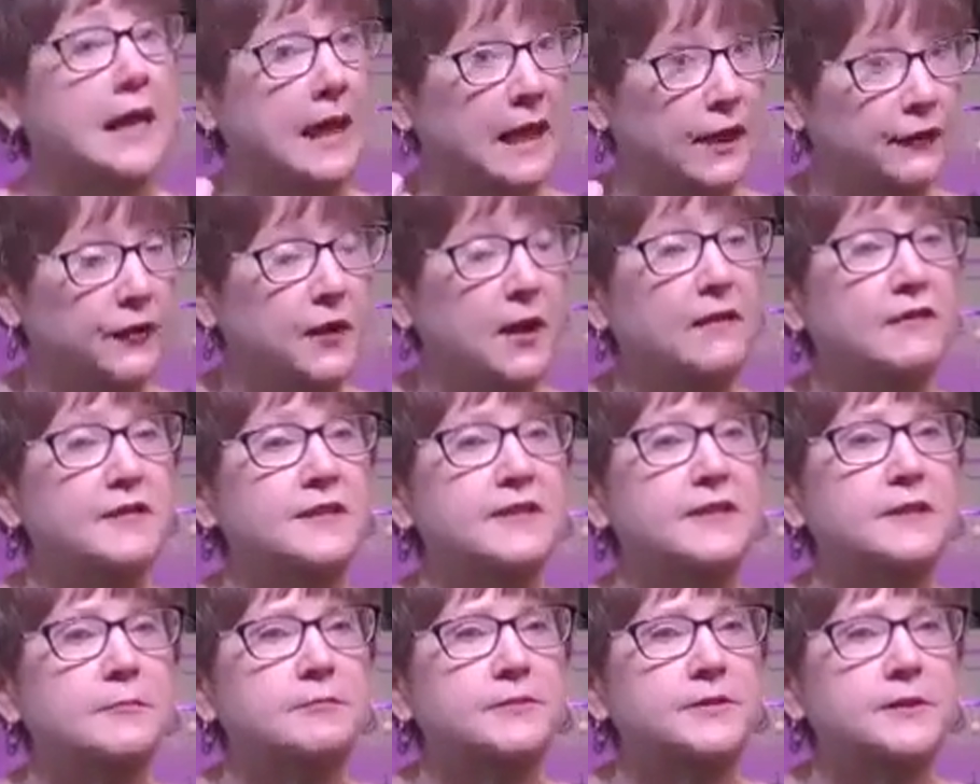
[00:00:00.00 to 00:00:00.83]
If you have
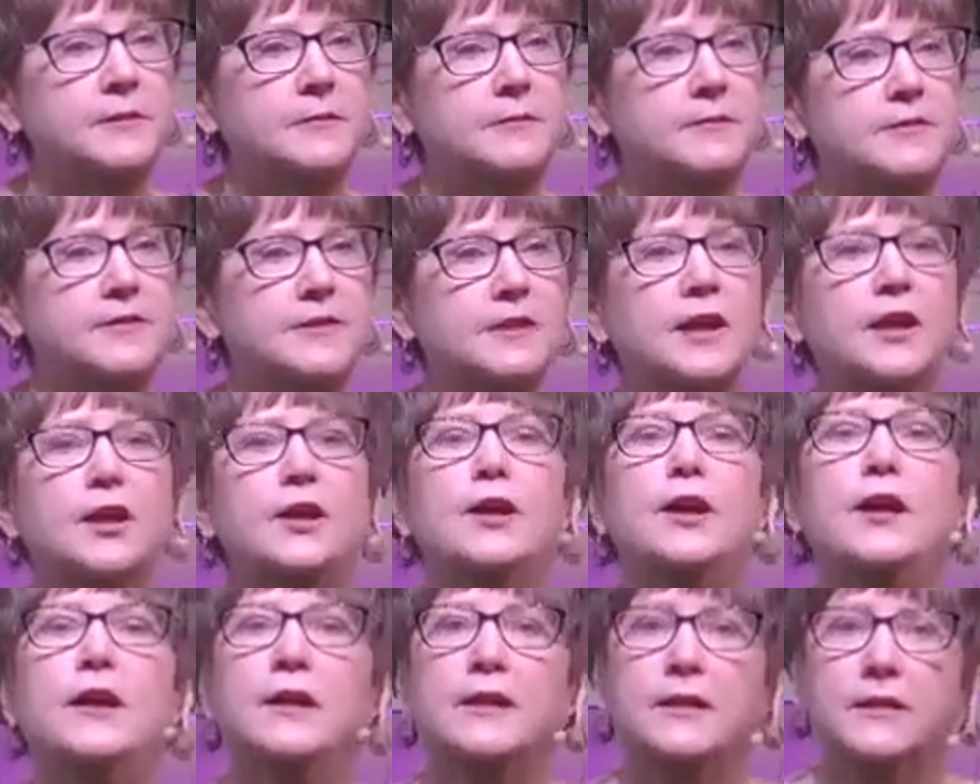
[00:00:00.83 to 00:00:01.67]
symptoms,
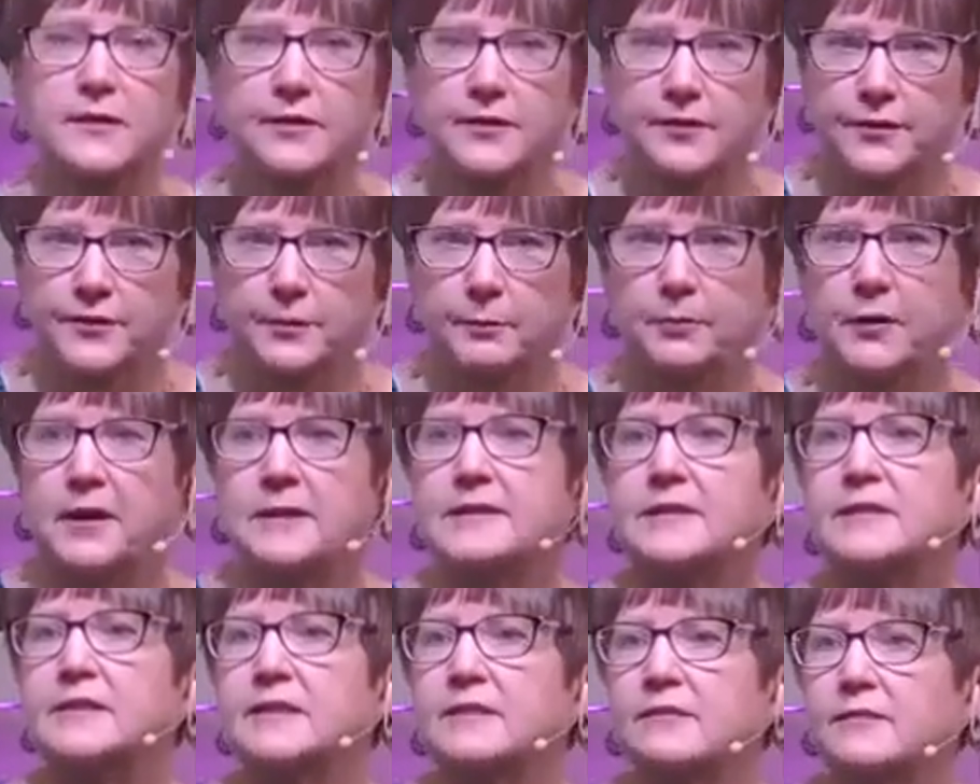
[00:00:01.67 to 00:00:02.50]
the
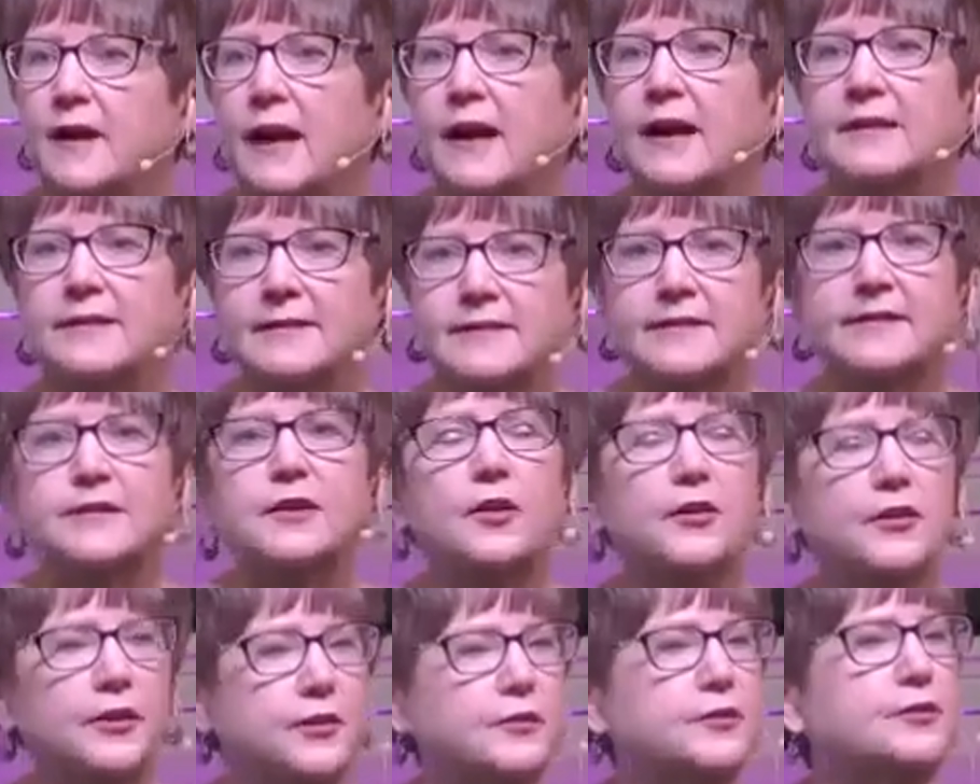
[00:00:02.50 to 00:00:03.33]
presence of God is still
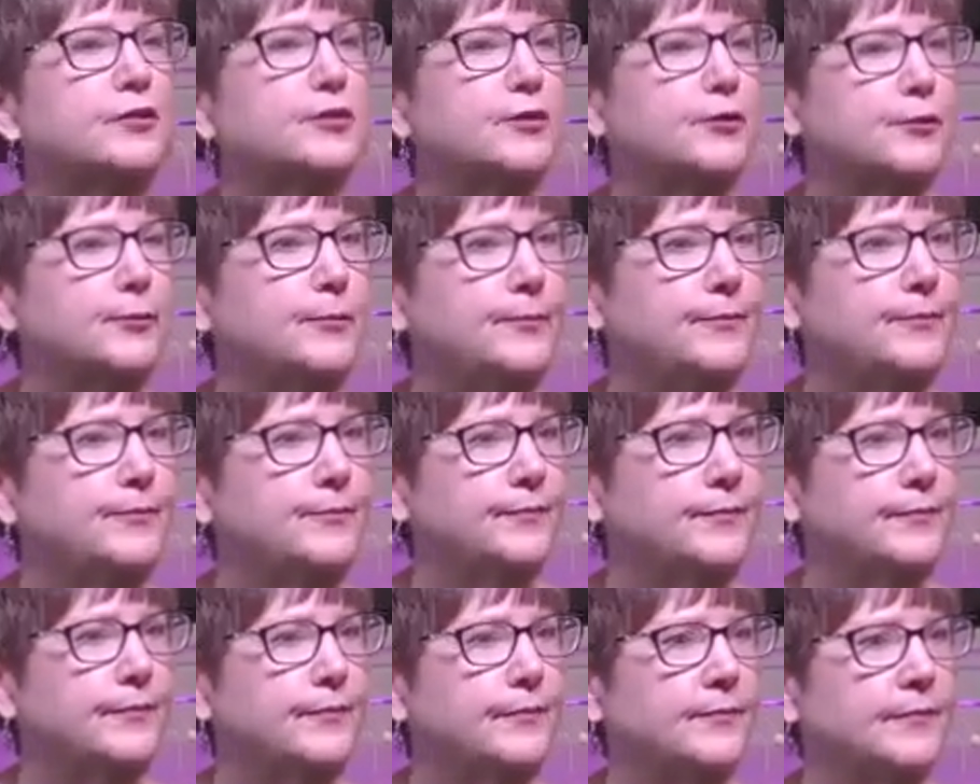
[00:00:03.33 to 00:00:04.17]
there too.
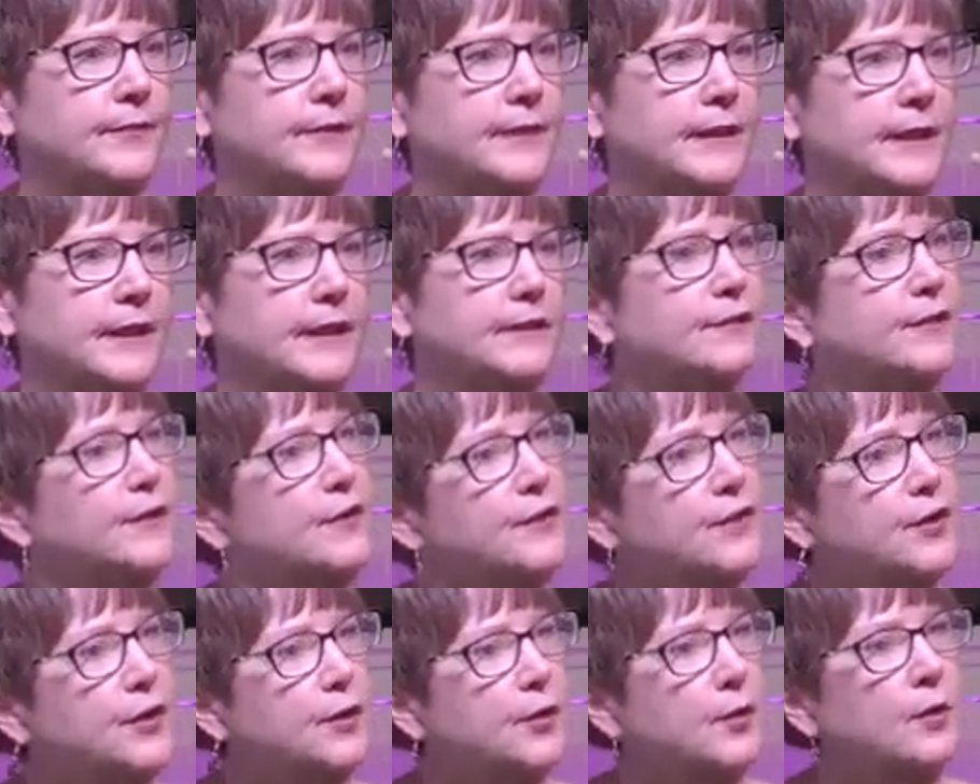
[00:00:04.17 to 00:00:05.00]
Even
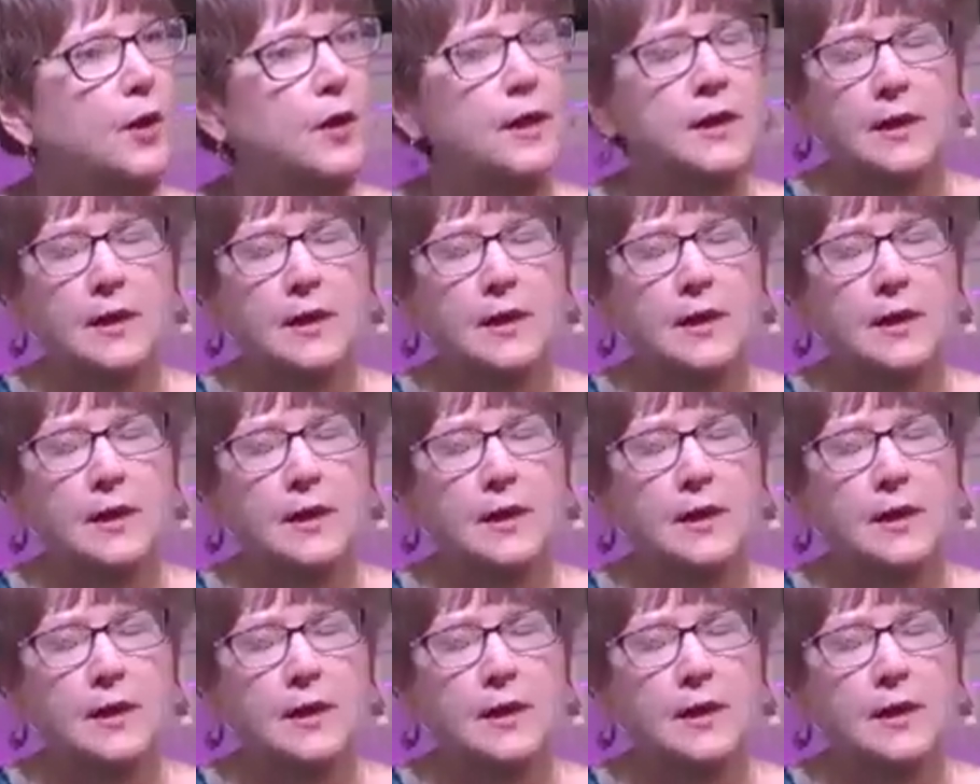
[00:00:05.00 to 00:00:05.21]
though